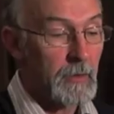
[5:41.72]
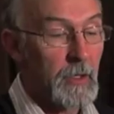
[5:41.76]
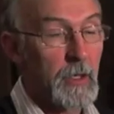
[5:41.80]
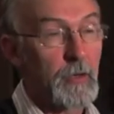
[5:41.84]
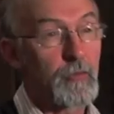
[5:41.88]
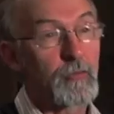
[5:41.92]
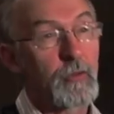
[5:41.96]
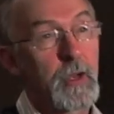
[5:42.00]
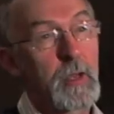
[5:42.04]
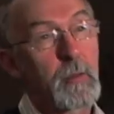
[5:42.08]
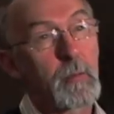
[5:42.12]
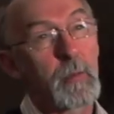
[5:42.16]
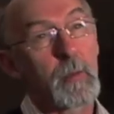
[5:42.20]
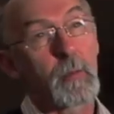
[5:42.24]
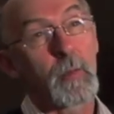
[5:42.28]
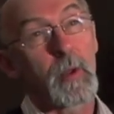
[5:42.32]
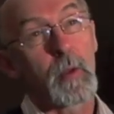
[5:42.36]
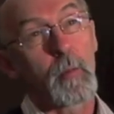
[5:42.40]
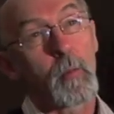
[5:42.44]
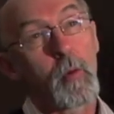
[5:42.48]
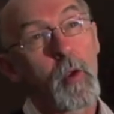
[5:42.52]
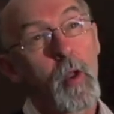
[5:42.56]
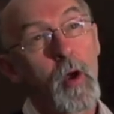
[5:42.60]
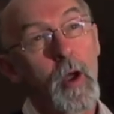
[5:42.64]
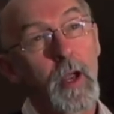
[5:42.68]
a treatment be
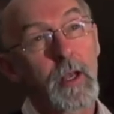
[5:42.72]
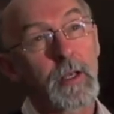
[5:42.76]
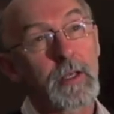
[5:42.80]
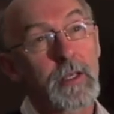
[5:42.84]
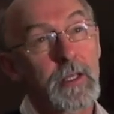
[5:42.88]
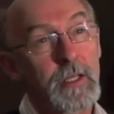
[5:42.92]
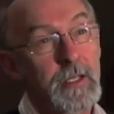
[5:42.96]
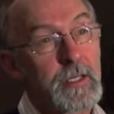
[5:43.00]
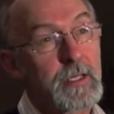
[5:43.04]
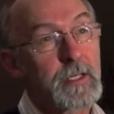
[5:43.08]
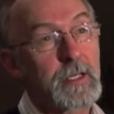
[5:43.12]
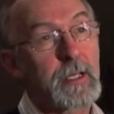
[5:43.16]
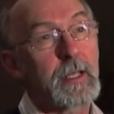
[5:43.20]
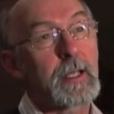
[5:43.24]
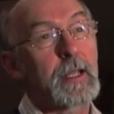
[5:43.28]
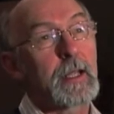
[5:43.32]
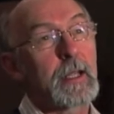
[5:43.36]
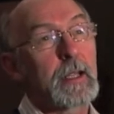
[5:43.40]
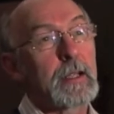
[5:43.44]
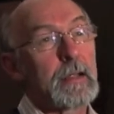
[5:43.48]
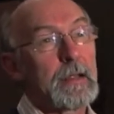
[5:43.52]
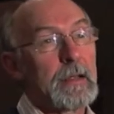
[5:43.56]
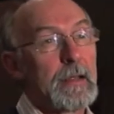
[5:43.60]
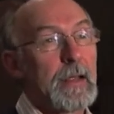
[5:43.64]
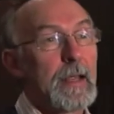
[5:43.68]
applied to the
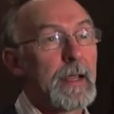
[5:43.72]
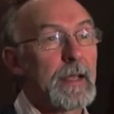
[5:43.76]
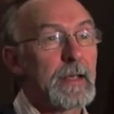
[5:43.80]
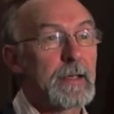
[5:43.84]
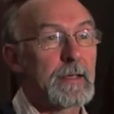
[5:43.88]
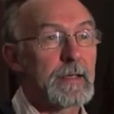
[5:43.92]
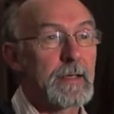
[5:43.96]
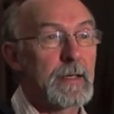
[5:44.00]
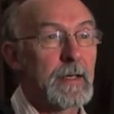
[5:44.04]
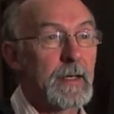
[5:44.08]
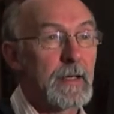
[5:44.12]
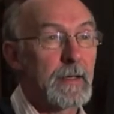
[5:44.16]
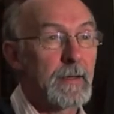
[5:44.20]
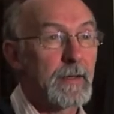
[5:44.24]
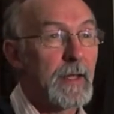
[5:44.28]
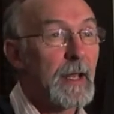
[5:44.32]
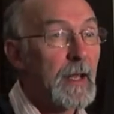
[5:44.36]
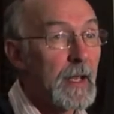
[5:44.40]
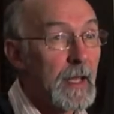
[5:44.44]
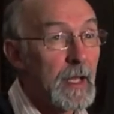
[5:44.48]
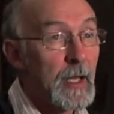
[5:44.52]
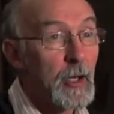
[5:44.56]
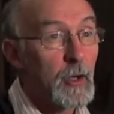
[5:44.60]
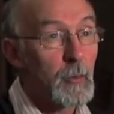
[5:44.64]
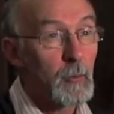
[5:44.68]
ceiling, and
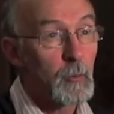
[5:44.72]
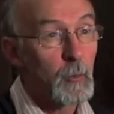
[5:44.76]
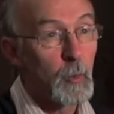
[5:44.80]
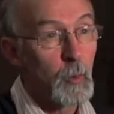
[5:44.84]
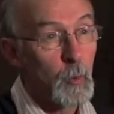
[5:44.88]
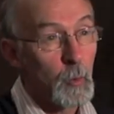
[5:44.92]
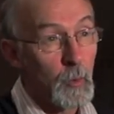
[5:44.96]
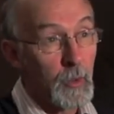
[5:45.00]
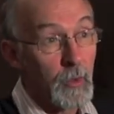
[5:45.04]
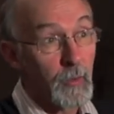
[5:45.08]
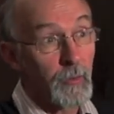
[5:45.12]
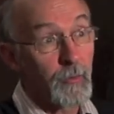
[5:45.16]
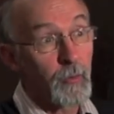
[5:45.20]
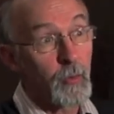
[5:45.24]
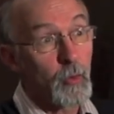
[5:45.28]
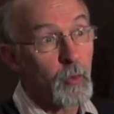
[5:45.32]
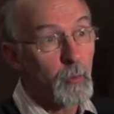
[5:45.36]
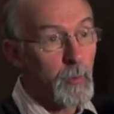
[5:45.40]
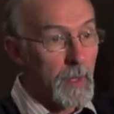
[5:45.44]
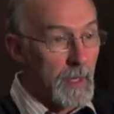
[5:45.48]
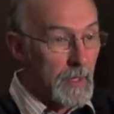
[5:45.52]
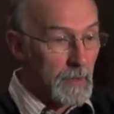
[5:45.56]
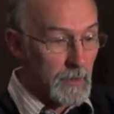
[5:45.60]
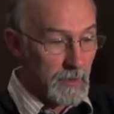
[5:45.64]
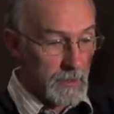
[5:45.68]
that'll help with the floor
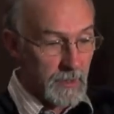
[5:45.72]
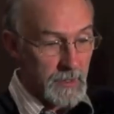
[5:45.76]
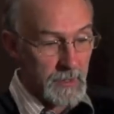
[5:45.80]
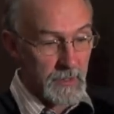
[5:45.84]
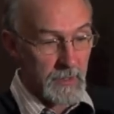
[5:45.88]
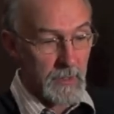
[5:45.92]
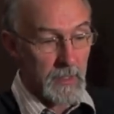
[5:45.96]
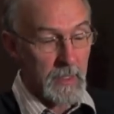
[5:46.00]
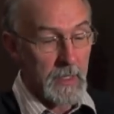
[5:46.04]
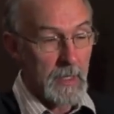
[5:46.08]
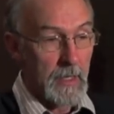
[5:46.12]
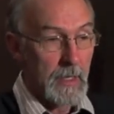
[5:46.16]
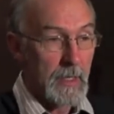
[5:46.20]
bounce